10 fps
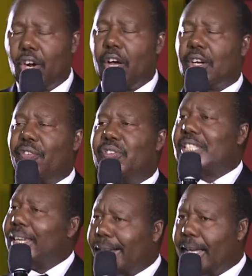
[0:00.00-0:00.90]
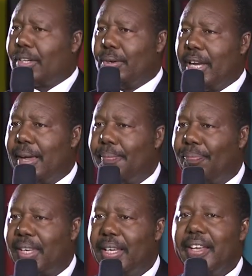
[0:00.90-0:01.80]
a lot of secret to them.
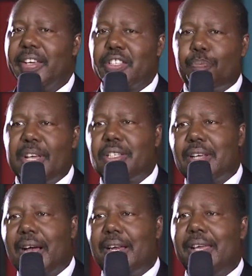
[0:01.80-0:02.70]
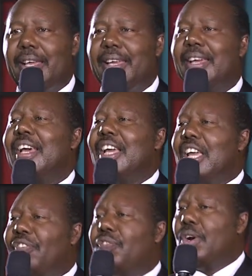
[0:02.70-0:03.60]
Especially
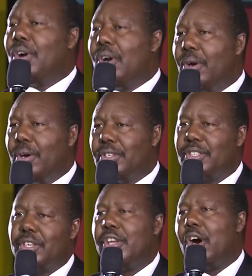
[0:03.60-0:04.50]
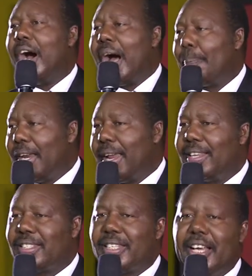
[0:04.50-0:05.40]
if you lose your
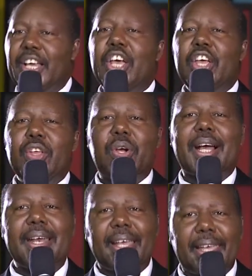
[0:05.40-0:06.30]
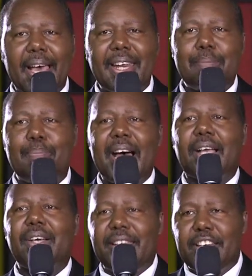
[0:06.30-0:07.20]
happiness, you can get it
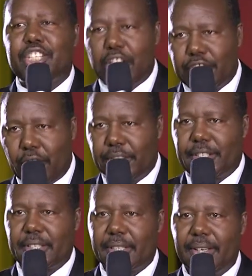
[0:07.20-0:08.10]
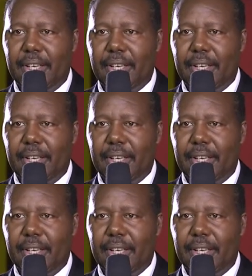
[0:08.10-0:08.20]
back in Jesus.